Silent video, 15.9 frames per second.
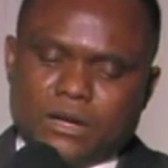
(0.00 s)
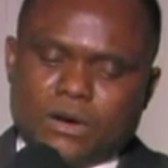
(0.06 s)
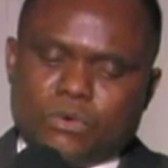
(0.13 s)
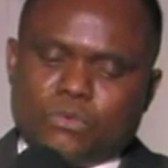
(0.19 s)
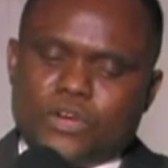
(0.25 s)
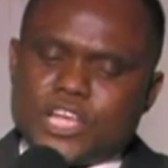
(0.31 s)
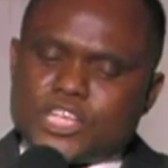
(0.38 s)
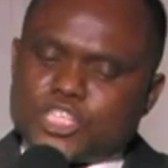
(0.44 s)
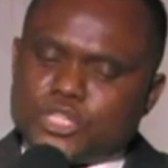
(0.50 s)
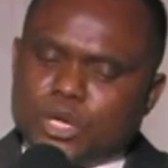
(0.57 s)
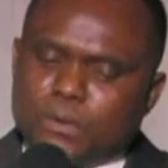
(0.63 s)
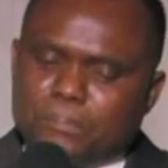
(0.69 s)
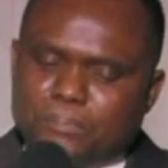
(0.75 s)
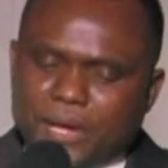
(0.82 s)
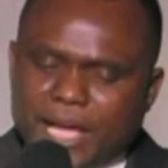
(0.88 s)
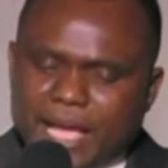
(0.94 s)
We
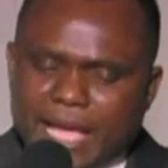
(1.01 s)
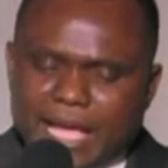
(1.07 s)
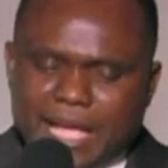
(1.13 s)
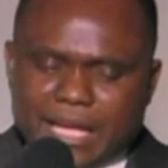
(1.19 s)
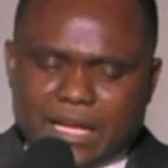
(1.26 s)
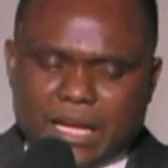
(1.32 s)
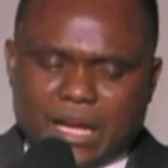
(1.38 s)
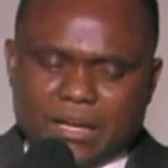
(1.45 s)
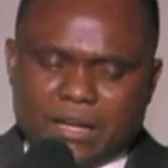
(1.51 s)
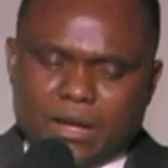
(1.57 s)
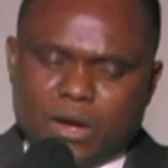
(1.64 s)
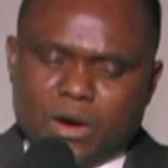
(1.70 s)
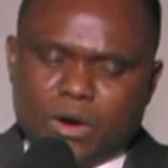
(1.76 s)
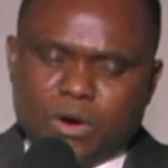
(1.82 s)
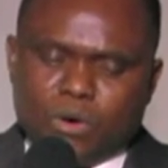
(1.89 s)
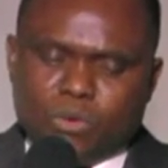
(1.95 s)
should bring
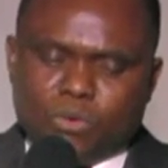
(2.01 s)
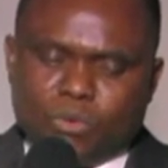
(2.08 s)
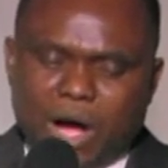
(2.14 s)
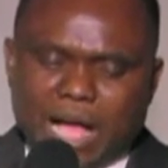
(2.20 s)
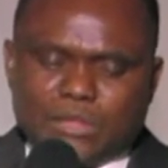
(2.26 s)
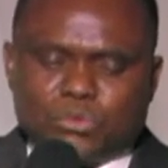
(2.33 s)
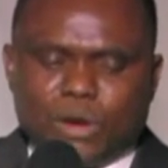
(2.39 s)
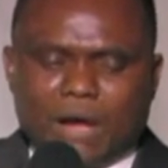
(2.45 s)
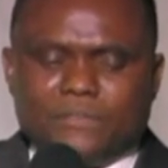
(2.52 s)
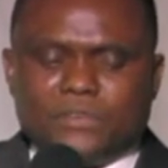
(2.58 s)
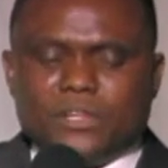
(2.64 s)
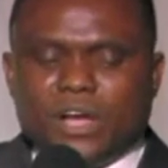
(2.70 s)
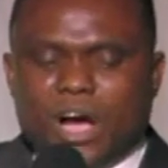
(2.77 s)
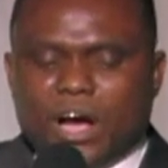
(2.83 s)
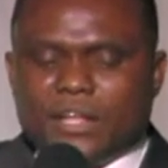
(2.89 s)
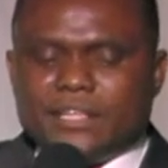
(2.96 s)
what we have
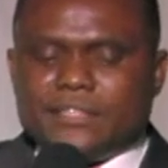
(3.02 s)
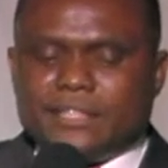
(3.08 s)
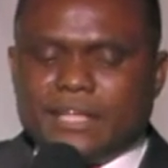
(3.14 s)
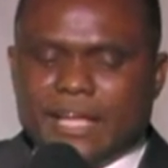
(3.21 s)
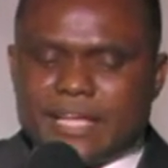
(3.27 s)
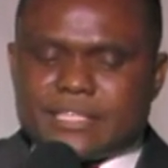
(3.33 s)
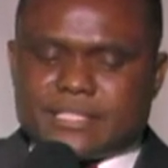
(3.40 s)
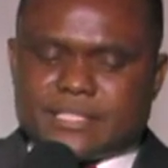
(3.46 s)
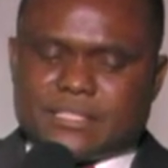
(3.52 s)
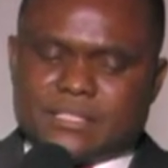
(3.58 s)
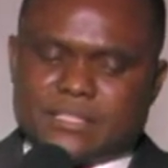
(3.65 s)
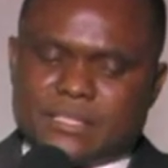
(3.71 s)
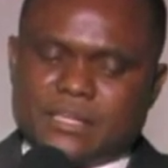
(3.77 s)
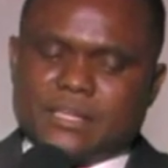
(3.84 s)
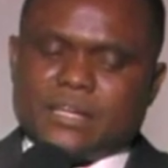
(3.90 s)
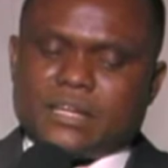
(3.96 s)
learned in this
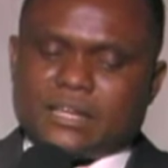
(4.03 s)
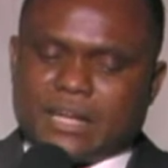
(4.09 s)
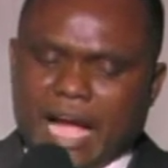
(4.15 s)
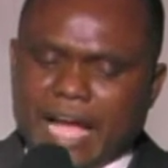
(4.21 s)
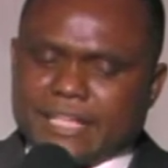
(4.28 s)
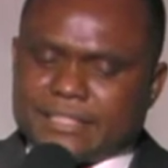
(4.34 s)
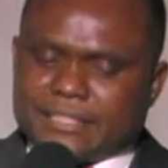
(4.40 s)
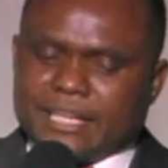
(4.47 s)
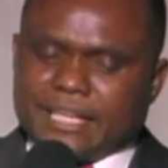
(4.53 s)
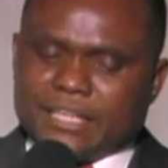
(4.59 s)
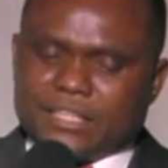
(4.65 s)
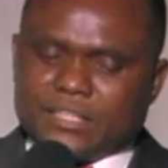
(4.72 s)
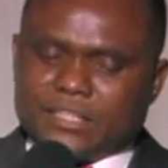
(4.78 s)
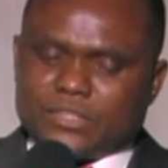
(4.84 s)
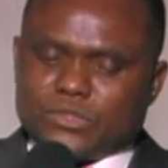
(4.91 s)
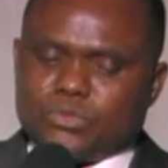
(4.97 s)

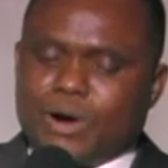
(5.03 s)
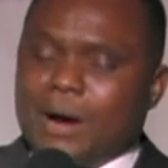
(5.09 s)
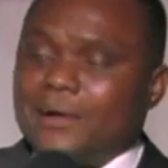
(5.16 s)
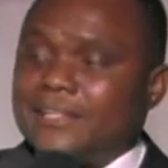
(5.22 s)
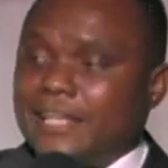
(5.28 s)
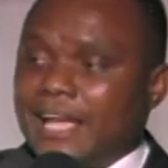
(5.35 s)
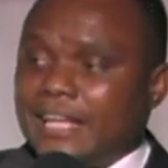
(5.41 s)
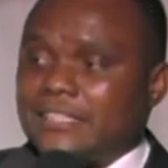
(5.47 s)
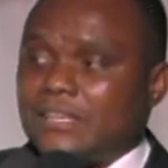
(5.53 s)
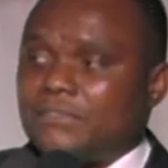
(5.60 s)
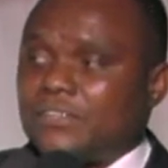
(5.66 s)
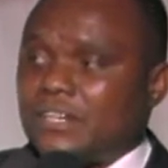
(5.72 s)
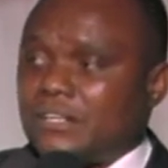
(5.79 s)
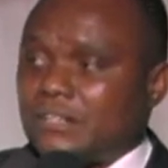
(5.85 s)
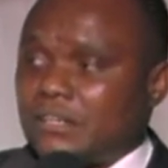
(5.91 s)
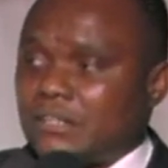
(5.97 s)
country to our native
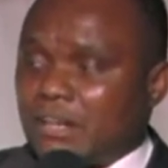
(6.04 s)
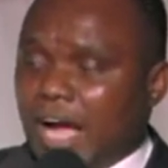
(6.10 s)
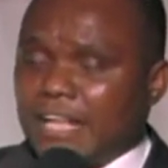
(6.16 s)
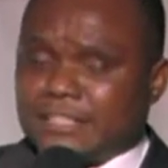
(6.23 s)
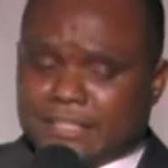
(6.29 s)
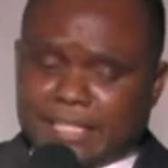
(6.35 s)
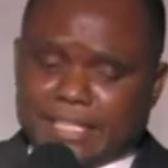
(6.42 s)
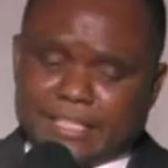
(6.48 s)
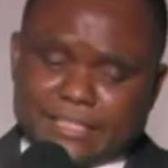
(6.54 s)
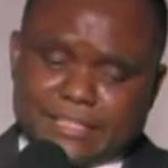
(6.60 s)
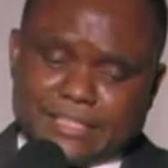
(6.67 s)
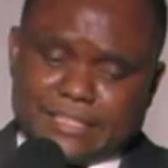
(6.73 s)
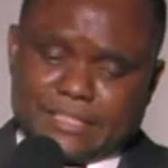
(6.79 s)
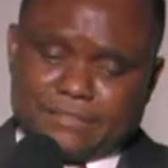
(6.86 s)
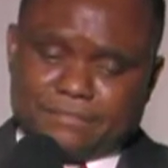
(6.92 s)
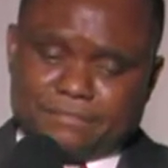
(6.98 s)
countries.
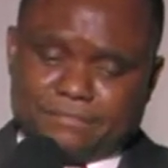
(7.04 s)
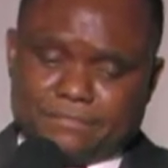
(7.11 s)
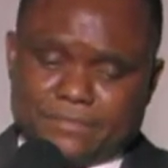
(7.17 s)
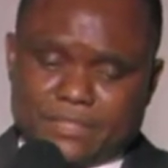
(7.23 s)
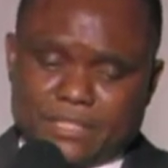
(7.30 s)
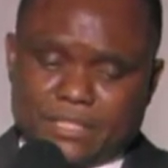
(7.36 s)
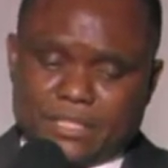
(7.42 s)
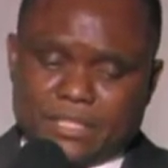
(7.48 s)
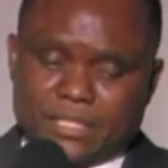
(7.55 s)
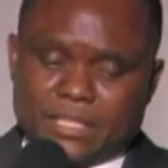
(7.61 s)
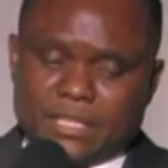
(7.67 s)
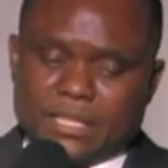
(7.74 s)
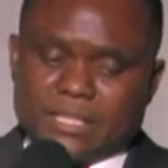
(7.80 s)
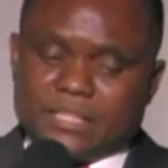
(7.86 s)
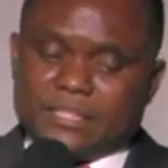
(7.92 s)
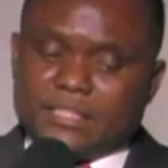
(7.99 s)

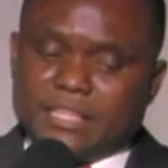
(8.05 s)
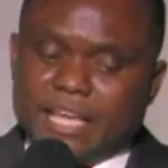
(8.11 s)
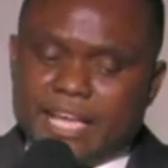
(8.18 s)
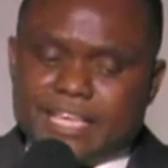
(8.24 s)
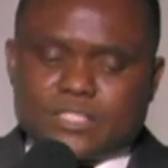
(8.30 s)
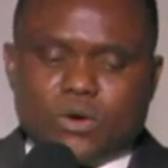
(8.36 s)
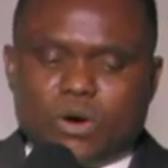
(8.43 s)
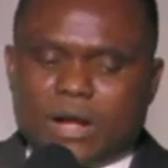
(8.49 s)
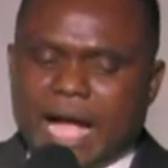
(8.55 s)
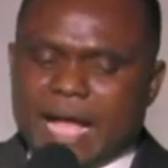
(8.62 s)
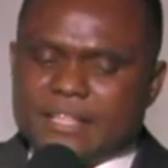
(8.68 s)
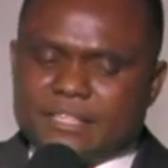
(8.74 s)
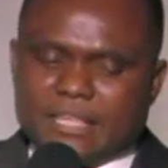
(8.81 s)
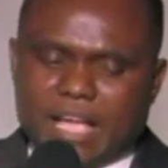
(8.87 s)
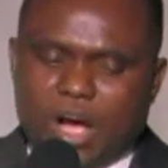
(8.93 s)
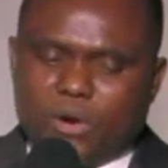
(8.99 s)
This
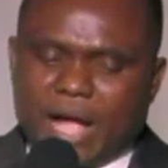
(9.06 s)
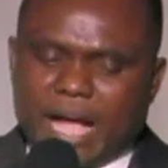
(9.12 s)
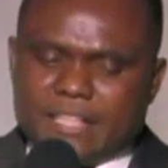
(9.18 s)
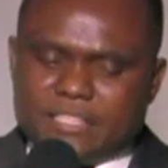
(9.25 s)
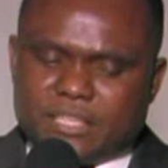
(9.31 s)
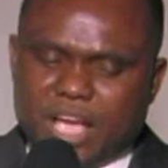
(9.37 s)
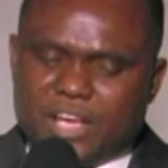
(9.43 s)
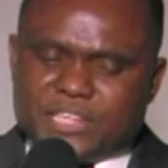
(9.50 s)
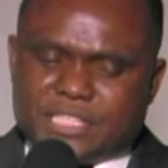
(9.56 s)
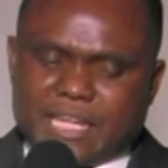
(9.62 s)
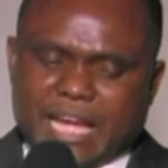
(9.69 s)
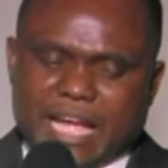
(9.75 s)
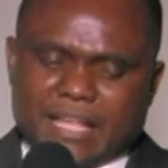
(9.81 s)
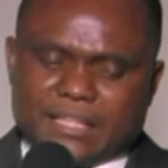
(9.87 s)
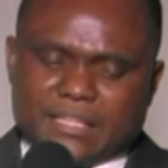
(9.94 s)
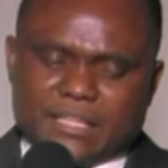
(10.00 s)

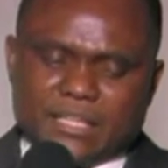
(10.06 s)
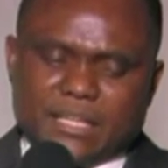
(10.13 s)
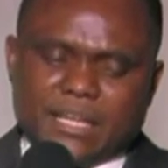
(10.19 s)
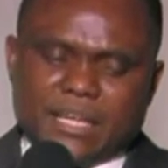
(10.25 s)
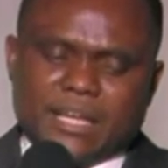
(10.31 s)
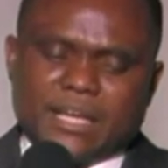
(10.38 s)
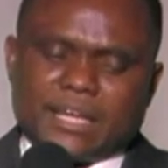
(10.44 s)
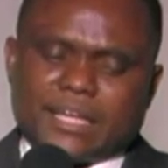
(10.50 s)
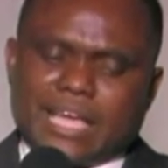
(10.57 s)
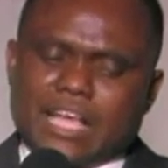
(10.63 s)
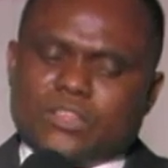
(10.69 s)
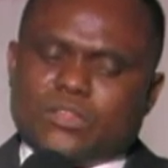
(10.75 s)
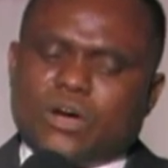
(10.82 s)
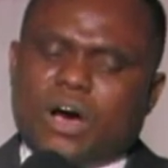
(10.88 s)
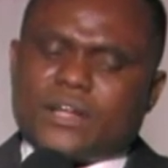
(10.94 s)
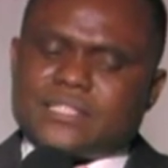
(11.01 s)
organization
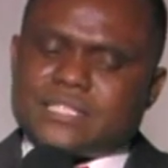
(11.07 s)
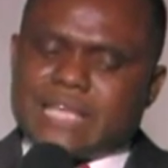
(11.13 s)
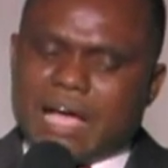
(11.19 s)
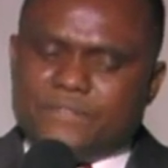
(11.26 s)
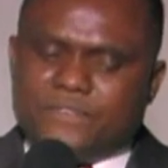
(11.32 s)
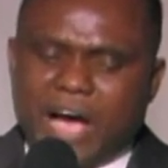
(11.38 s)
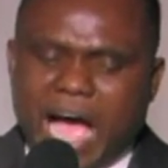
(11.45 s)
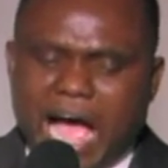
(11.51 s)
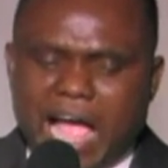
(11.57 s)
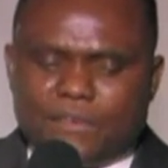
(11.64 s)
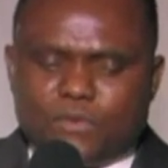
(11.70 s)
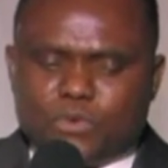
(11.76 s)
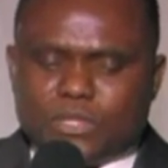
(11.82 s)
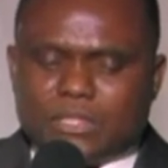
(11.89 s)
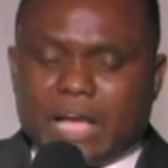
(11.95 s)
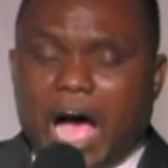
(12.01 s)
cannot
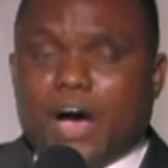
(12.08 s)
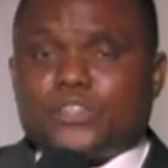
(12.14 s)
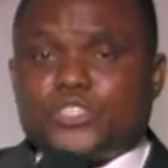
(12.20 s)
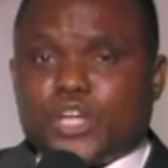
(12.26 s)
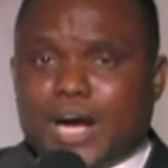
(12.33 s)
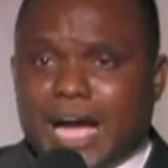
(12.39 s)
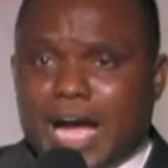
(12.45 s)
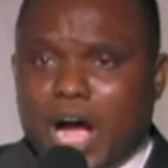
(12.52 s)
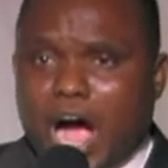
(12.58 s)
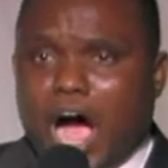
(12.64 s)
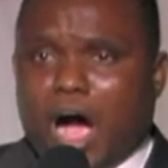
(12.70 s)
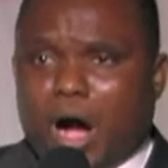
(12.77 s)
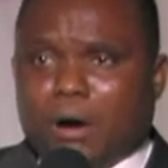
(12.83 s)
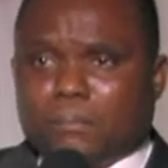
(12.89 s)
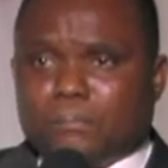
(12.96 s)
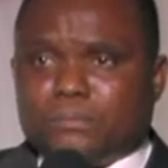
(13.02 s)
survive without your
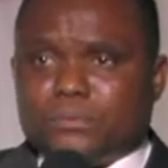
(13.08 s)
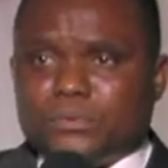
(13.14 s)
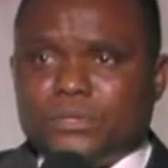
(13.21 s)
help.